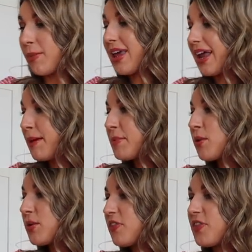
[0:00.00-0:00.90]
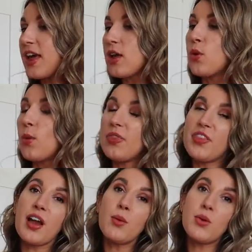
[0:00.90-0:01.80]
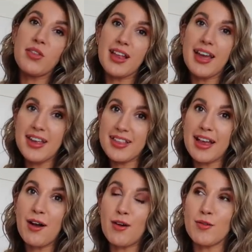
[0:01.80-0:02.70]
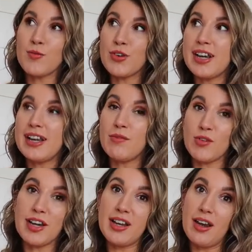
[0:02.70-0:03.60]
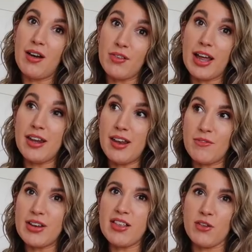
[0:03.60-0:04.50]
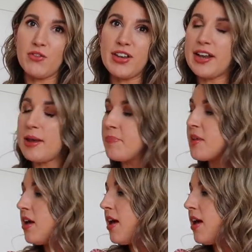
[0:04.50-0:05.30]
But yeah, let me know what you think. The one thing I will say is they are a really, really lovely soft denim.